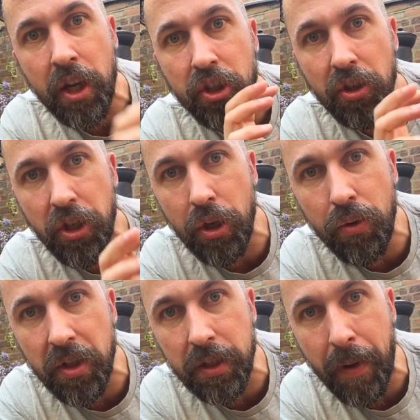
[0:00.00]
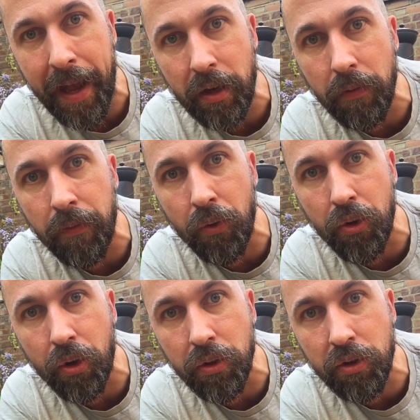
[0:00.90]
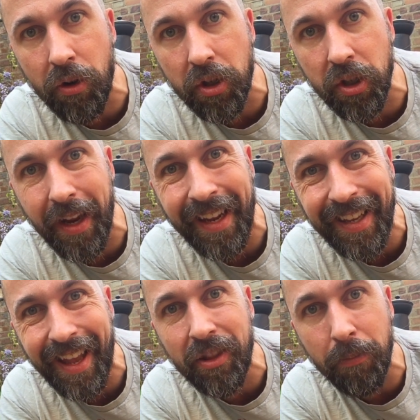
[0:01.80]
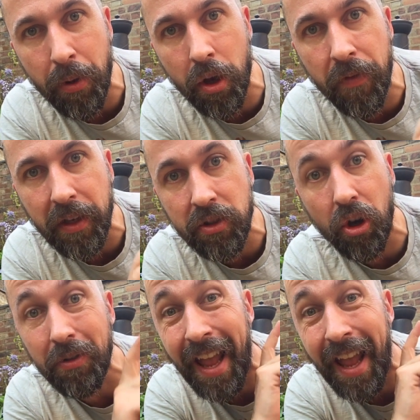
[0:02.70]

Just use this pattern for your construction and get the perfect sock